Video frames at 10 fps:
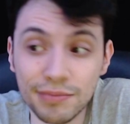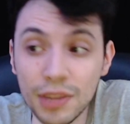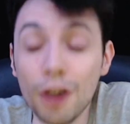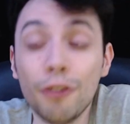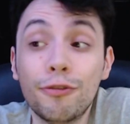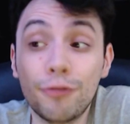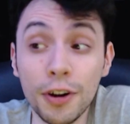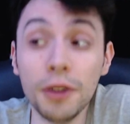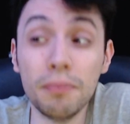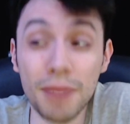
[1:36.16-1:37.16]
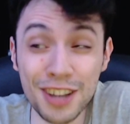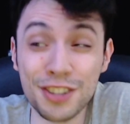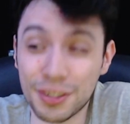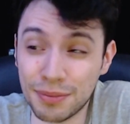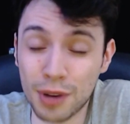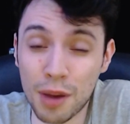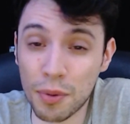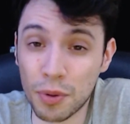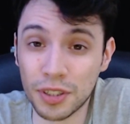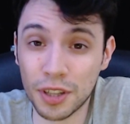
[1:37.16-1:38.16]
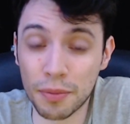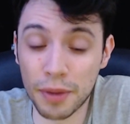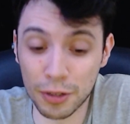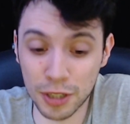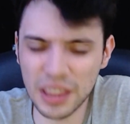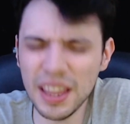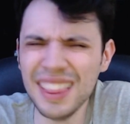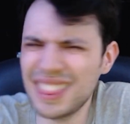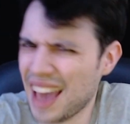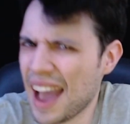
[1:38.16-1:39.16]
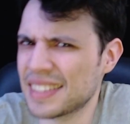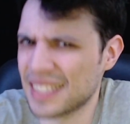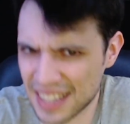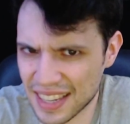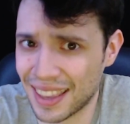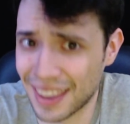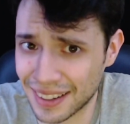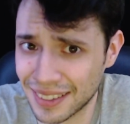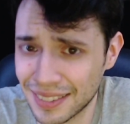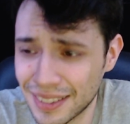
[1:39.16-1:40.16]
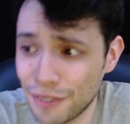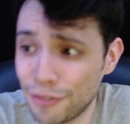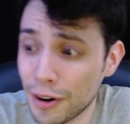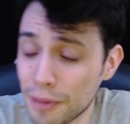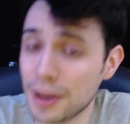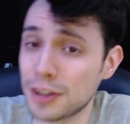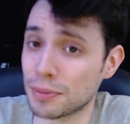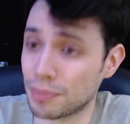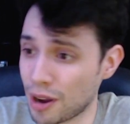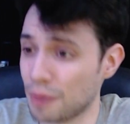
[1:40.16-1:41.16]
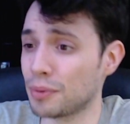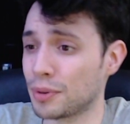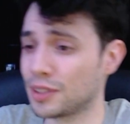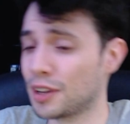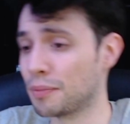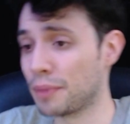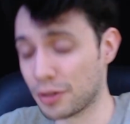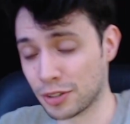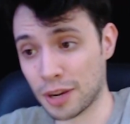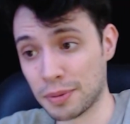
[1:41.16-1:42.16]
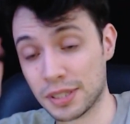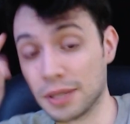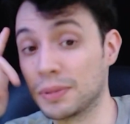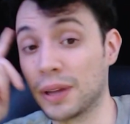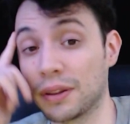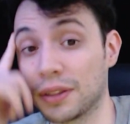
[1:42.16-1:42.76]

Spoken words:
Funimation probably would have done a better job. Let that sink in. That Funimation probably would have done a better job at subtitling